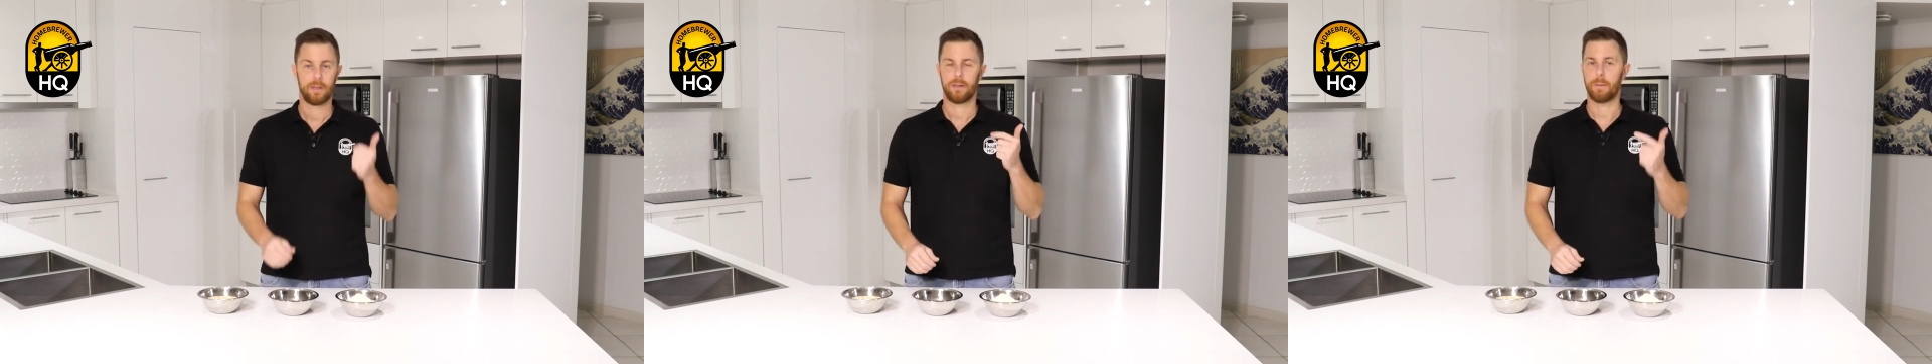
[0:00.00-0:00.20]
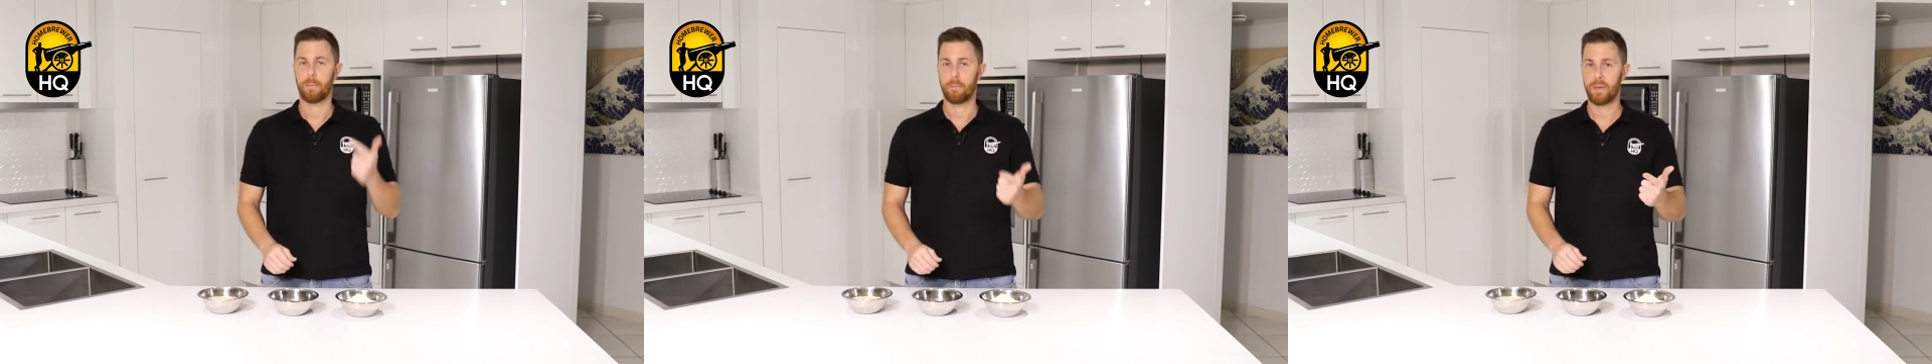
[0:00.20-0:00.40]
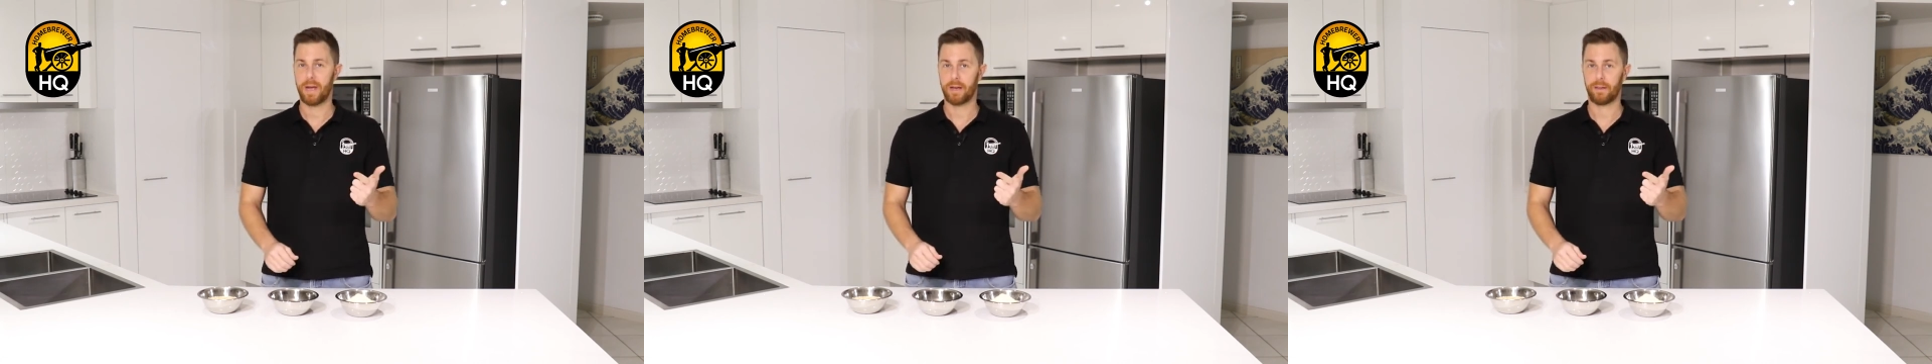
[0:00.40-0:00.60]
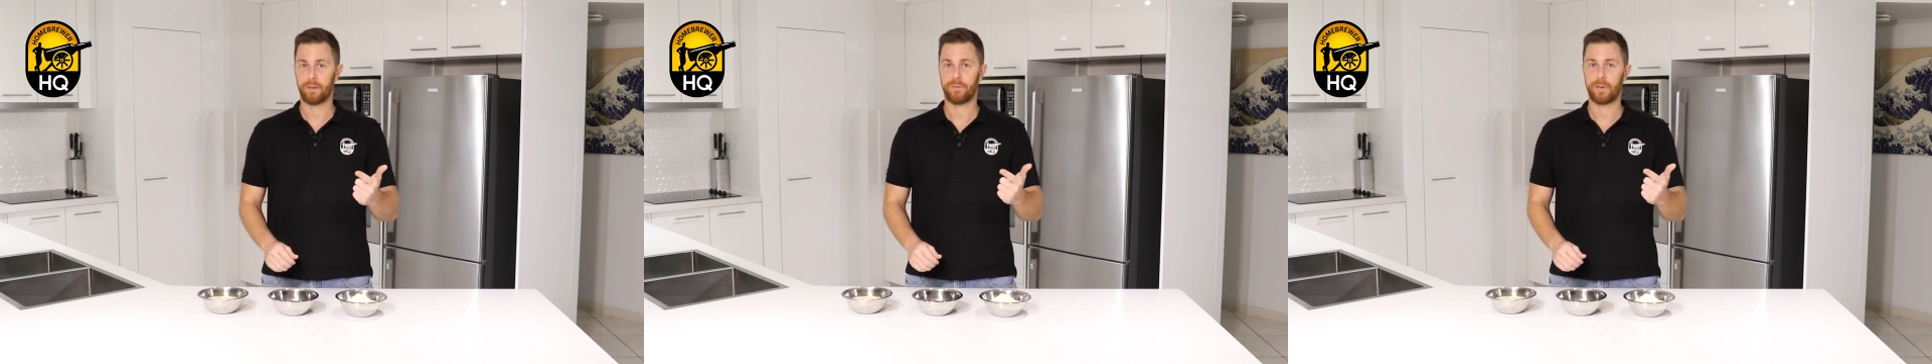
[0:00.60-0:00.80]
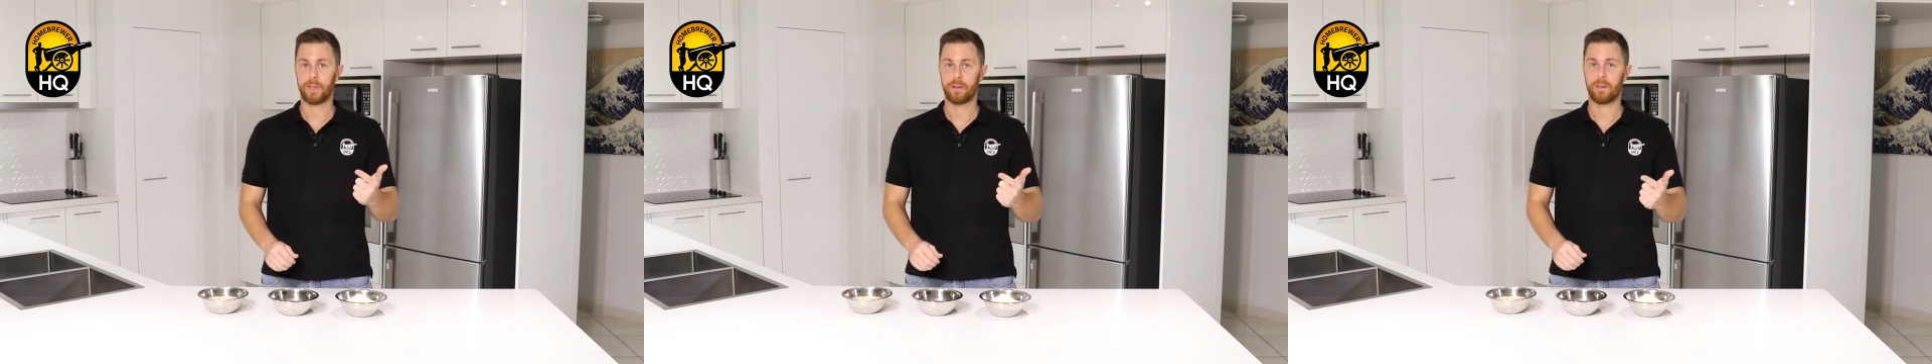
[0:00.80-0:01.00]
the
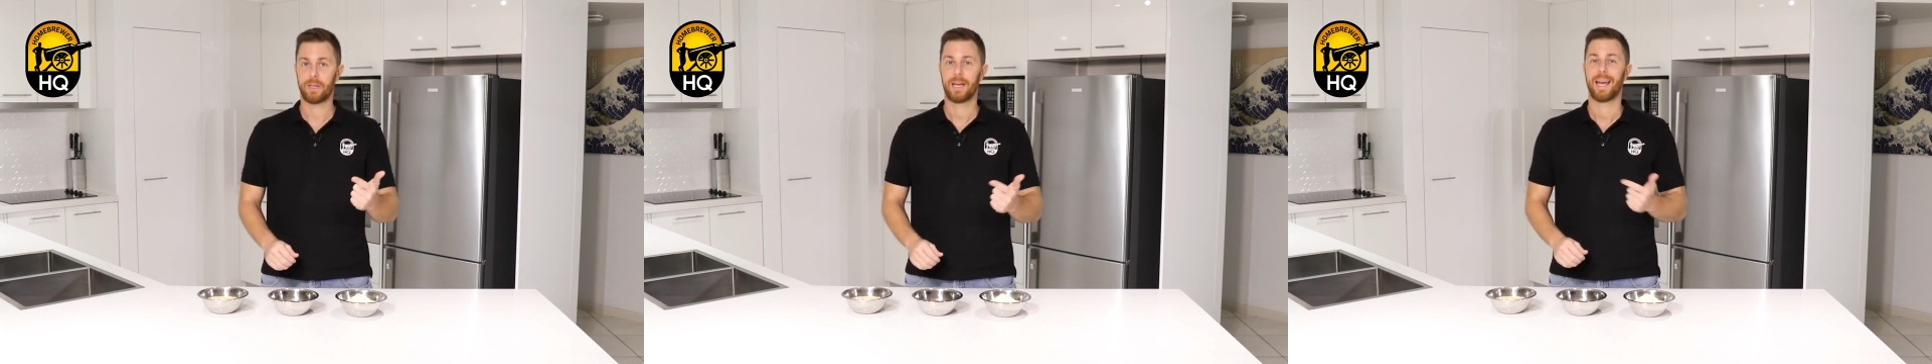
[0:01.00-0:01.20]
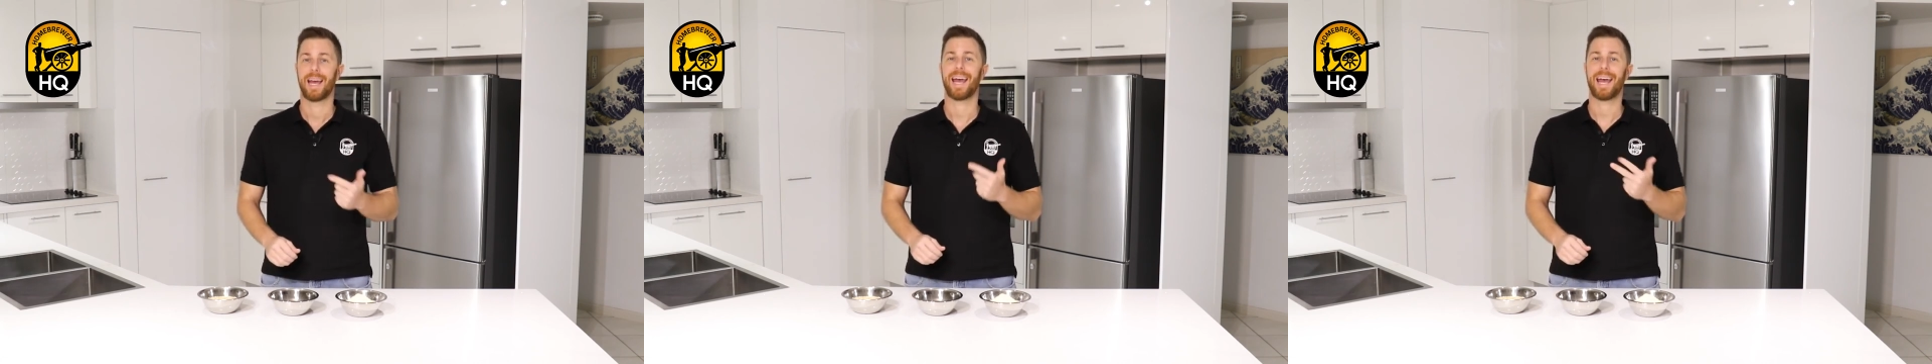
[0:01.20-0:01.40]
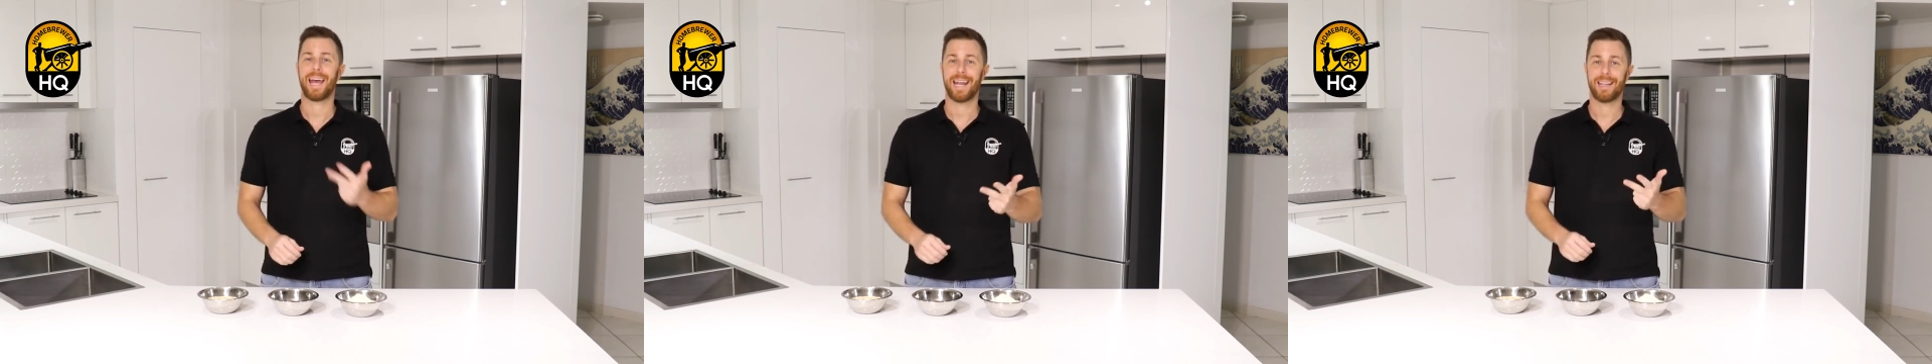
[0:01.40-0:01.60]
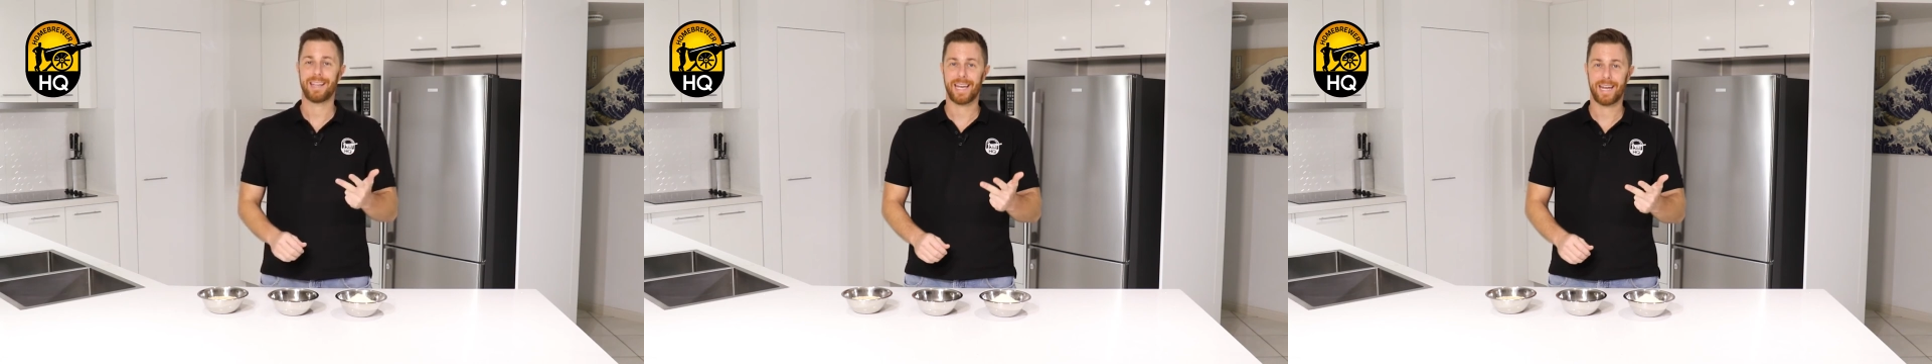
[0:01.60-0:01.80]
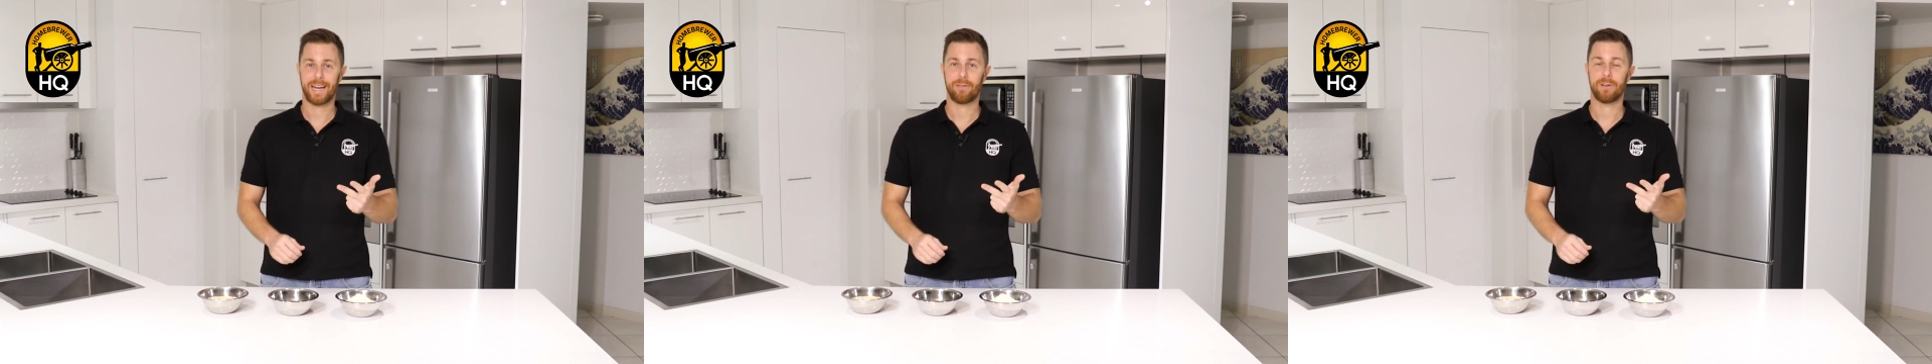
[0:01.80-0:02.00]
mouthfeel, and the
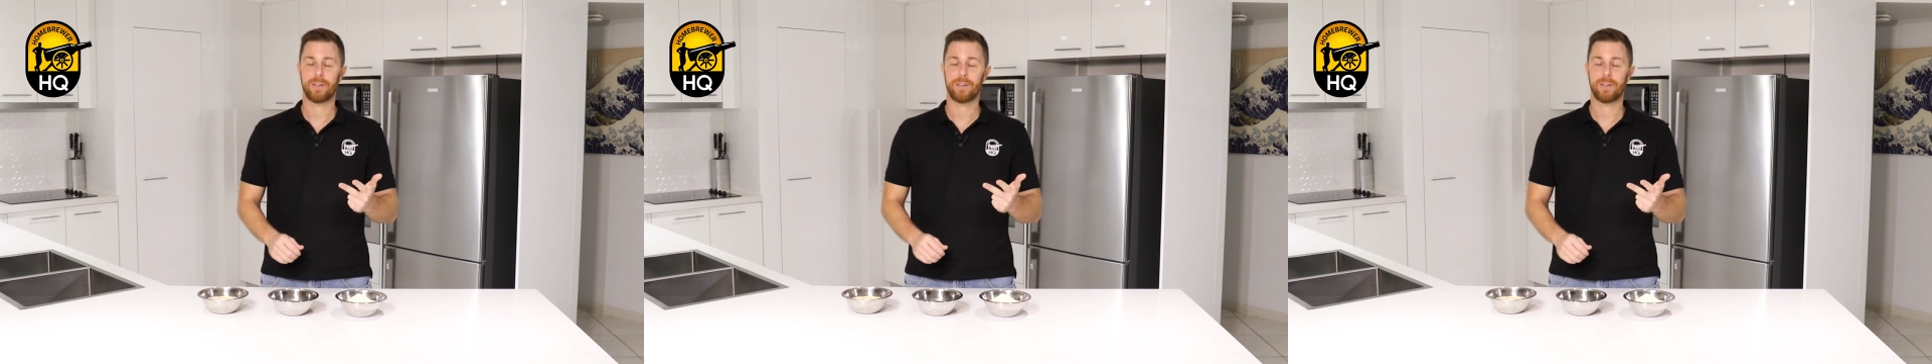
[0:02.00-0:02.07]
head